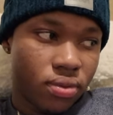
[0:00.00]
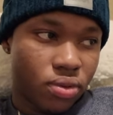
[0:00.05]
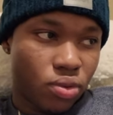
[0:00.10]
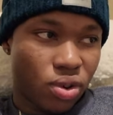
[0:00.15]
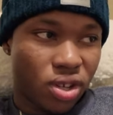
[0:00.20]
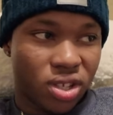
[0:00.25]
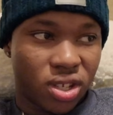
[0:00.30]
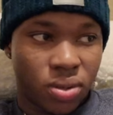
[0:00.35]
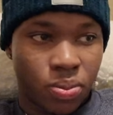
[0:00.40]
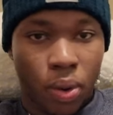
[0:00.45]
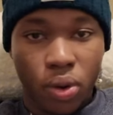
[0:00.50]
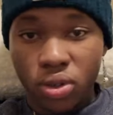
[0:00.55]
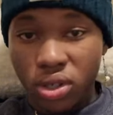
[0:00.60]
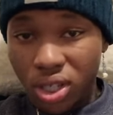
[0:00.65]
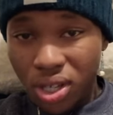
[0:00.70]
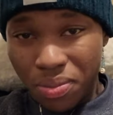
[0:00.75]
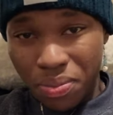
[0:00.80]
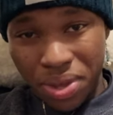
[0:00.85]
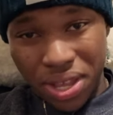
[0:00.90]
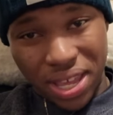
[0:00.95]
What's supposed
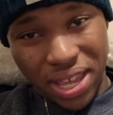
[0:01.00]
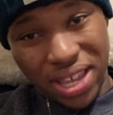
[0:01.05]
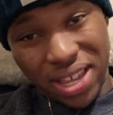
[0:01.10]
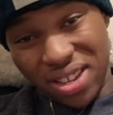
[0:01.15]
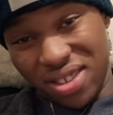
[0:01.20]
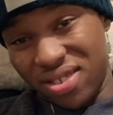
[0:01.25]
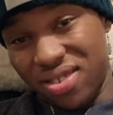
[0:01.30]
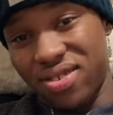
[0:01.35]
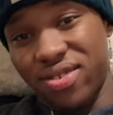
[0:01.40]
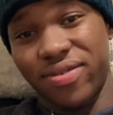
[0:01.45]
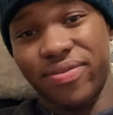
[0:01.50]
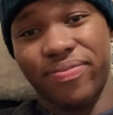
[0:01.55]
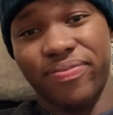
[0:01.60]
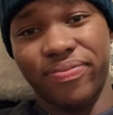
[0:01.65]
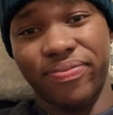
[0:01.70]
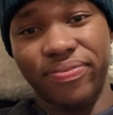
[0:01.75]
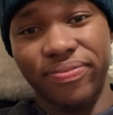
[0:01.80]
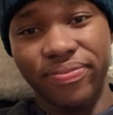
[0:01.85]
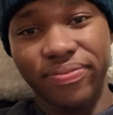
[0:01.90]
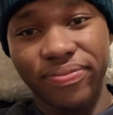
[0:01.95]
to be is.
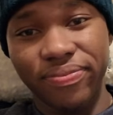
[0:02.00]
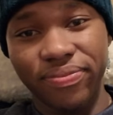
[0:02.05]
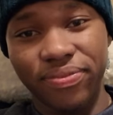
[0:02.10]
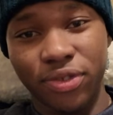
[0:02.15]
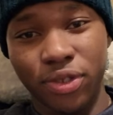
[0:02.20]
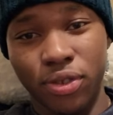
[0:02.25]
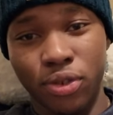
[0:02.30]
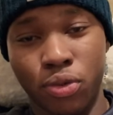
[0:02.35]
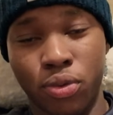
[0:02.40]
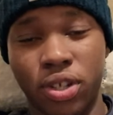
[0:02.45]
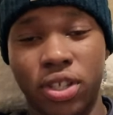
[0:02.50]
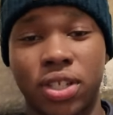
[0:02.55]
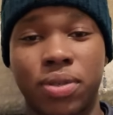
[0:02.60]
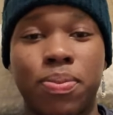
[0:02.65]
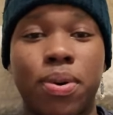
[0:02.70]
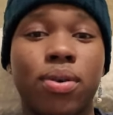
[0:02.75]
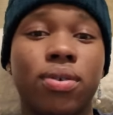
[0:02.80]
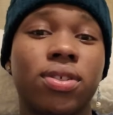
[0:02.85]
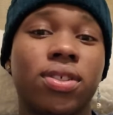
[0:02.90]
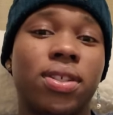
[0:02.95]
What's
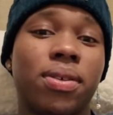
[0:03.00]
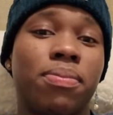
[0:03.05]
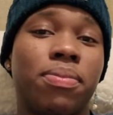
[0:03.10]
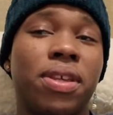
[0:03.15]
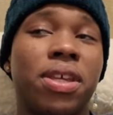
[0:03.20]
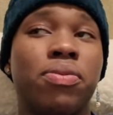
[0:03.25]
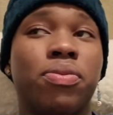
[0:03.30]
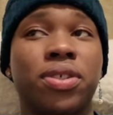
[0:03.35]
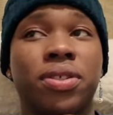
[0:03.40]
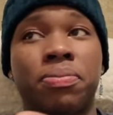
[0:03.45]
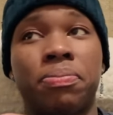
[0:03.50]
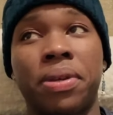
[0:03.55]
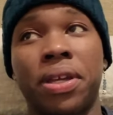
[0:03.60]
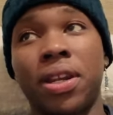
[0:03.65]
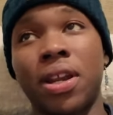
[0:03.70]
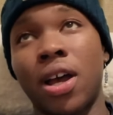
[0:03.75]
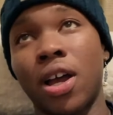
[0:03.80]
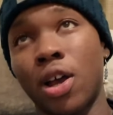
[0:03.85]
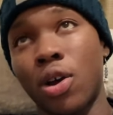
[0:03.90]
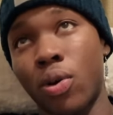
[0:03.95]
supposed to be was me
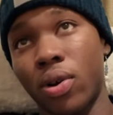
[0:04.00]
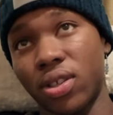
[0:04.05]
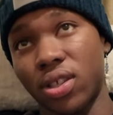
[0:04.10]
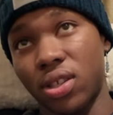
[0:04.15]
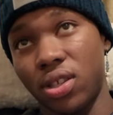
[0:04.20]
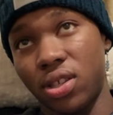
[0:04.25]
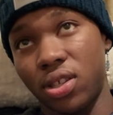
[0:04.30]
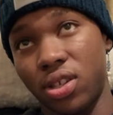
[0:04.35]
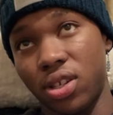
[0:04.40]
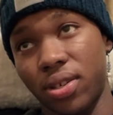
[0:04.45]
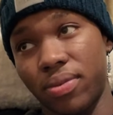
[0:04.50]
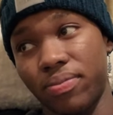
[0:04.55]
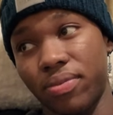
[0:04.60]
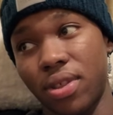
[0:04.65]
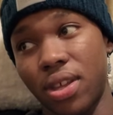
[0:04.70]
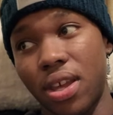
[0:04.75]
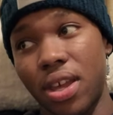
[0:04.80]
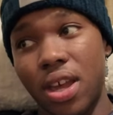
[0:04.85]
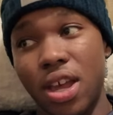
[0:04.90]
not going to the gym.